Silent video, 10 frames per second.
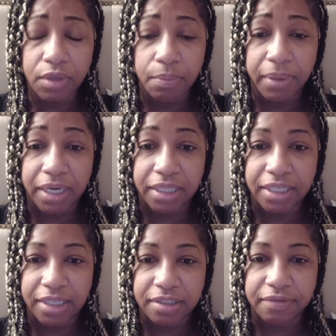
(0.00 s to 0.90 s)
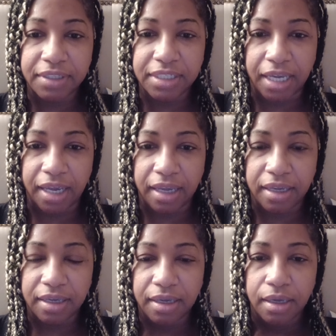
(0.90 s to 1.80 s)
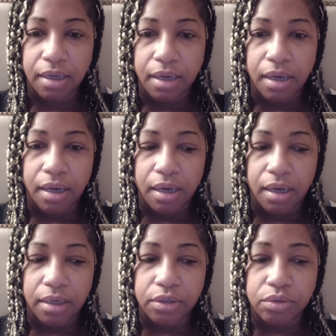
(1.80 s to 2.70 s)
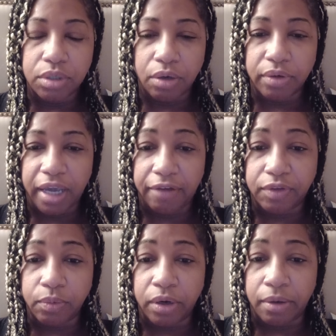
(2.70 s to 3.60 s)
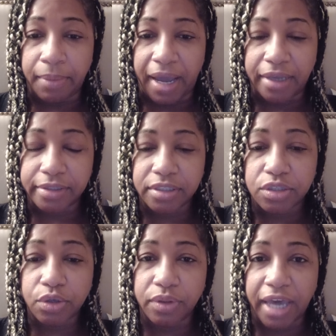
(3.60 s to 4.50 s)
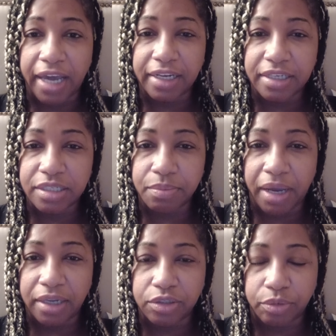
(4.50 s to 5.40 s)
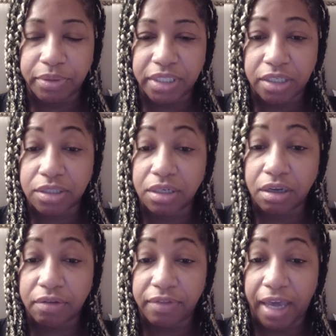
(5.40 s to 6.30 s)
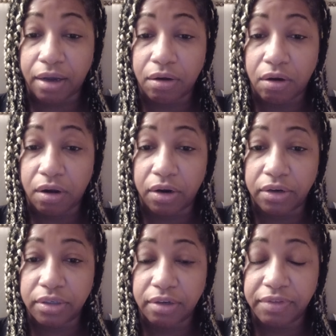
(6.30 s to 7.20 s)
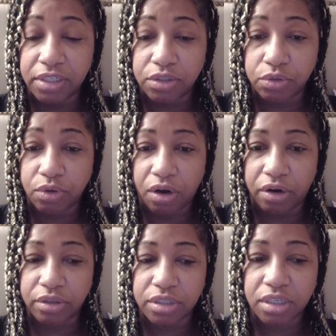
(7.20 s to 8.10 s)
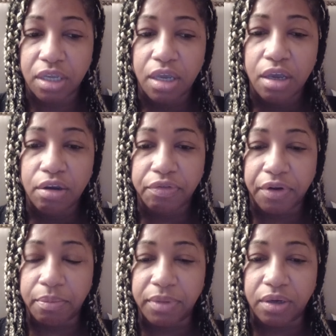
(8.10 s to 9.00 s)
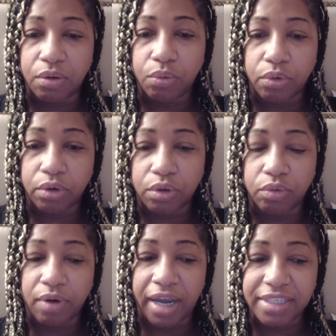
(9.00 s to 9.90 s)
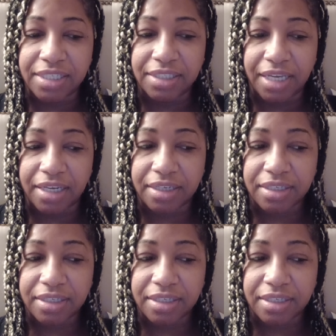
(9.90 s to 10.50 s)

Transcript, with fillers: But at the end of the day, you don't have to wear a mask. So that is my interpretation of that card, of these two cards from the Oracle Rising deck.